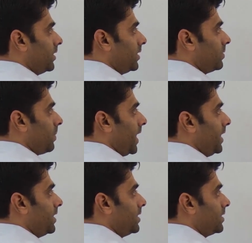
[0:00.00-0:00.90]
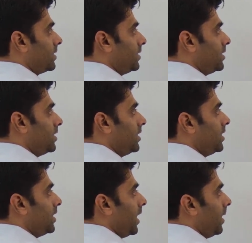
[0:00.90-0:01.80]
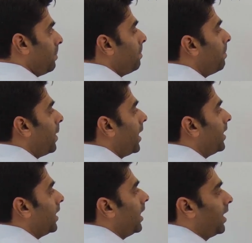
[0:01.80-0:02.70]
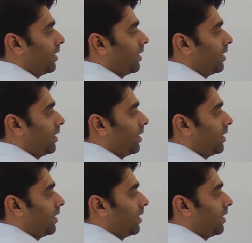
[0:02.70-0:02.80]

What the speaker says: as minus gm by r.